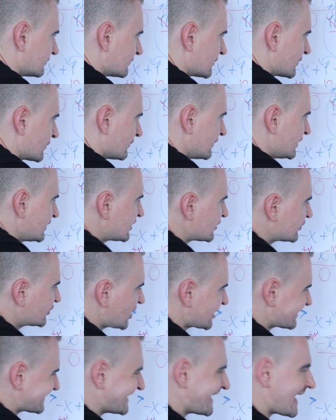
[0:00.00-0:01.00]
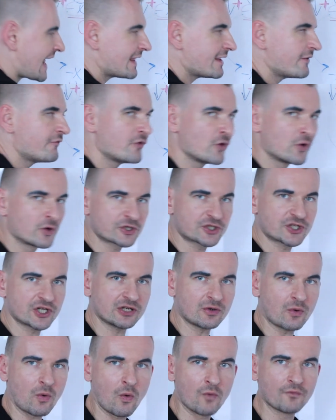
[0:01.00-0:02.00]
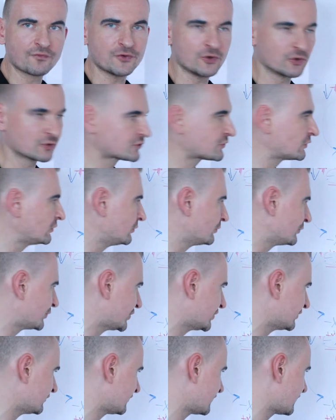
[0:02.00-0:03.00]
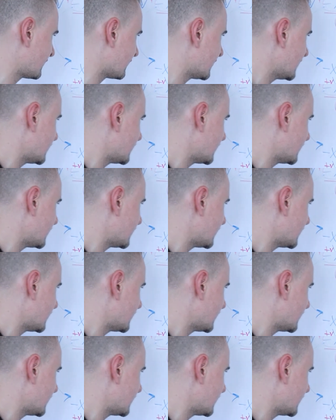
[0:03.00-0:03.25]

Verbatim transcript: So this is just another version of your solution. So